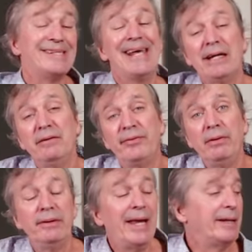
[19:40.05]
2nd
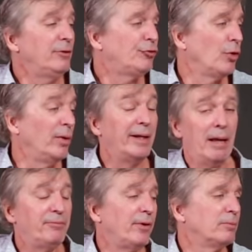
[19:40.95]
fill in that intro, and it
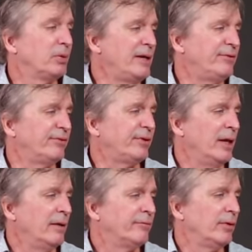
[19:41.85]
happens other places,
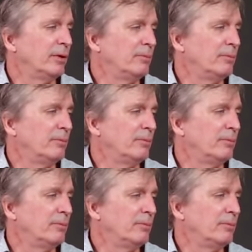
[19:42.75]
fill